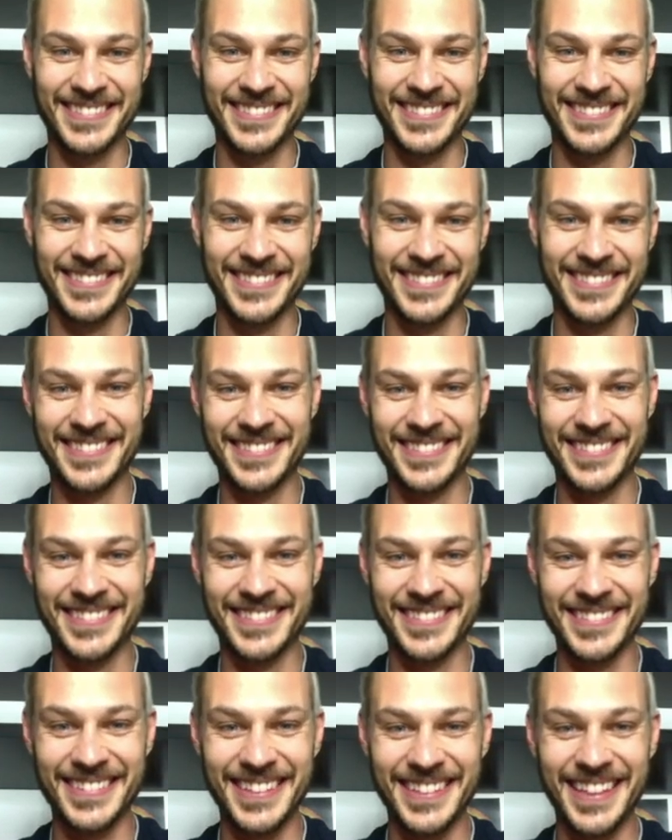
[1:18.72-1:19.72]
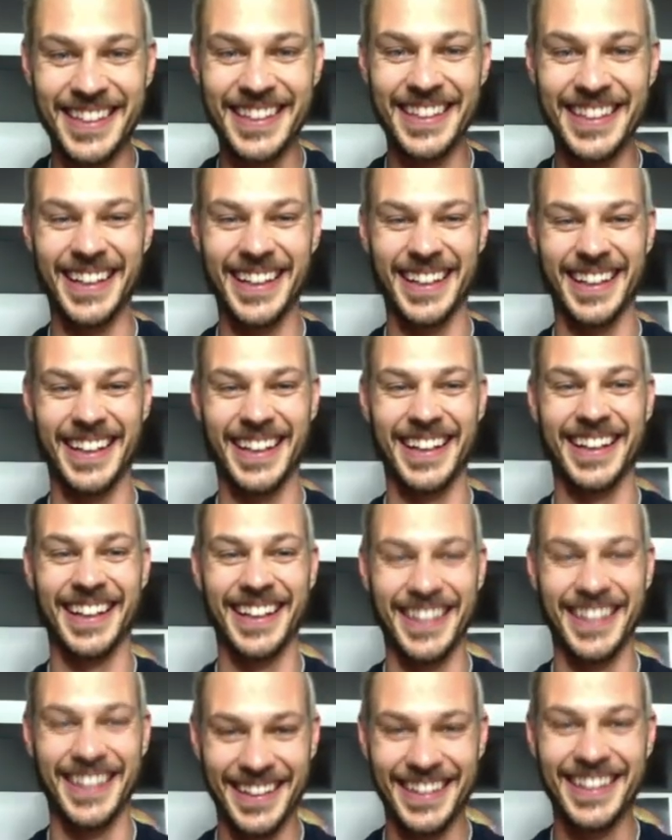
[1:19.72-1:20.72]

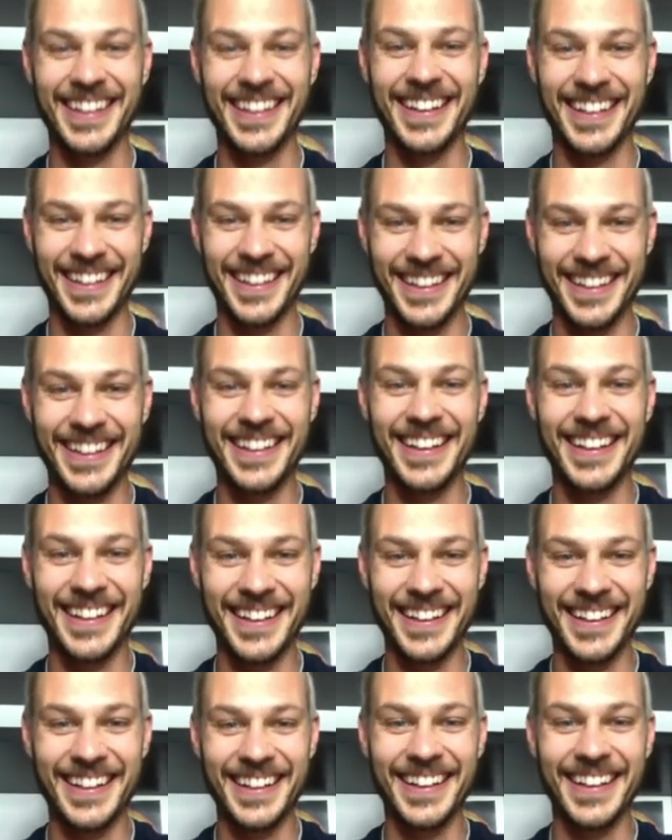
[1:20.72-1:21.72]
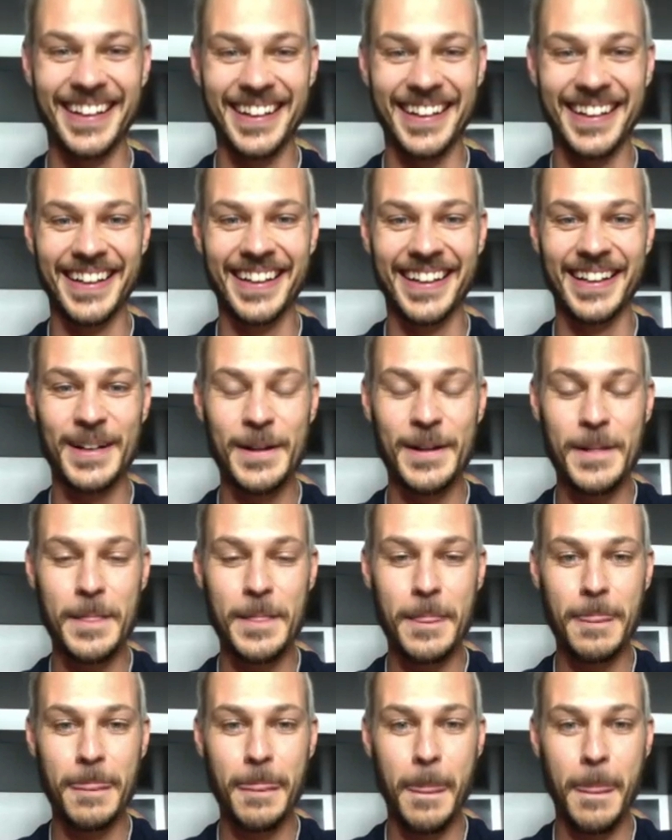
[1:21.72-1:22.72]

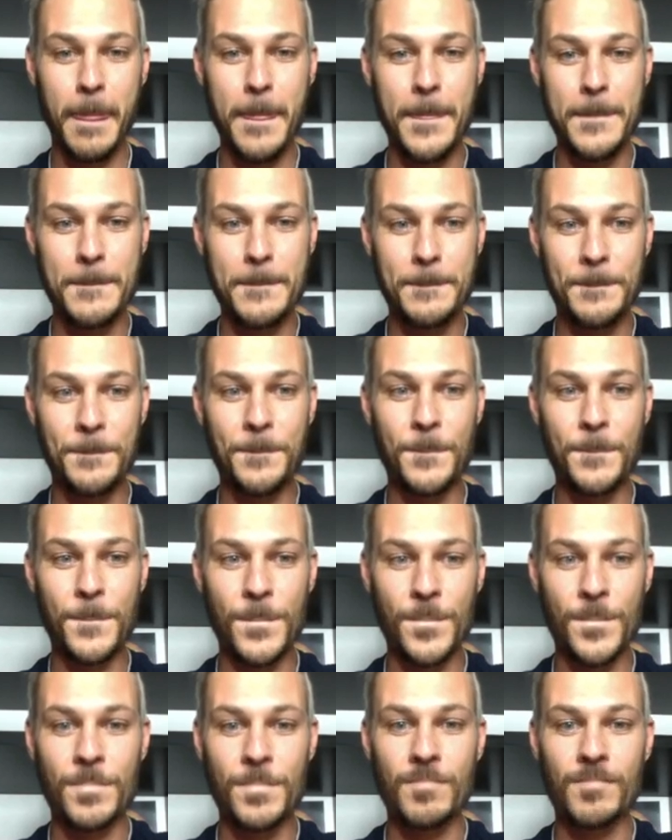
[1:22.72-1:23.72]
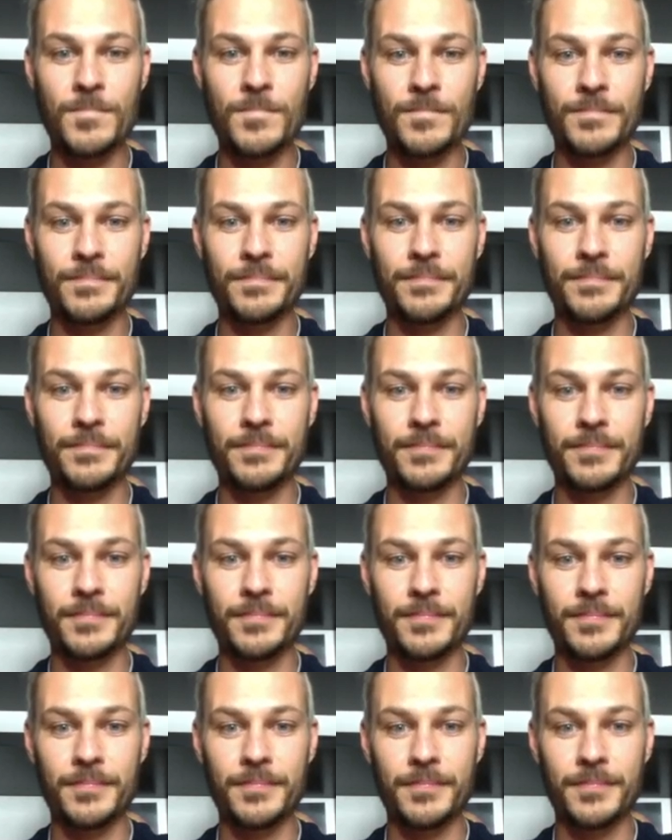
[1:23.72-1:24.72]

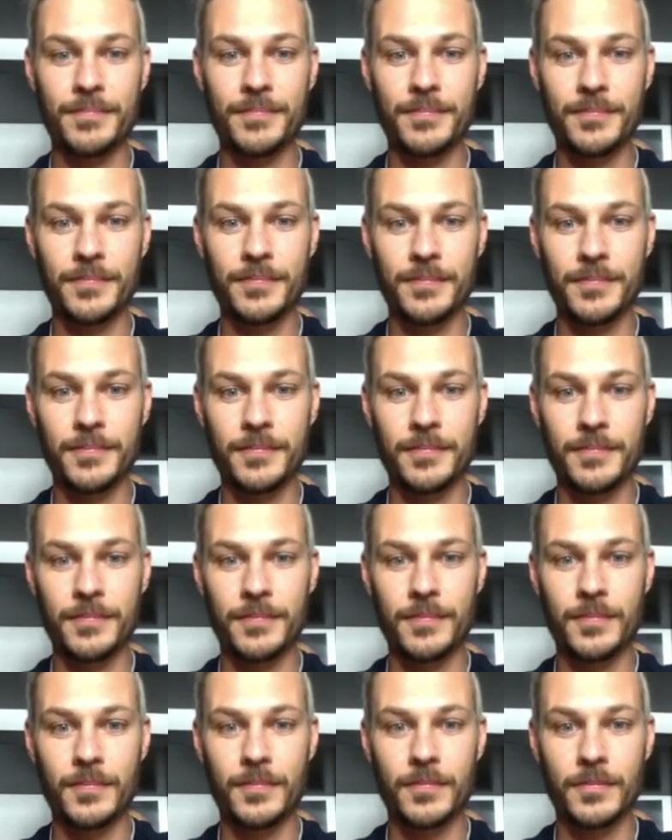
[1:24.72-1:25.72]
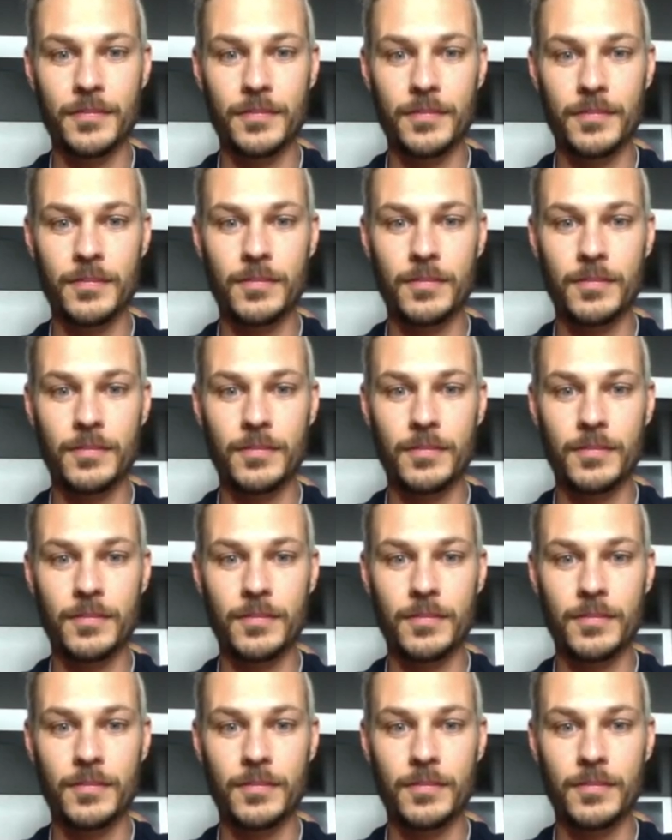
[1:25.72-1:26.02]
[no speech]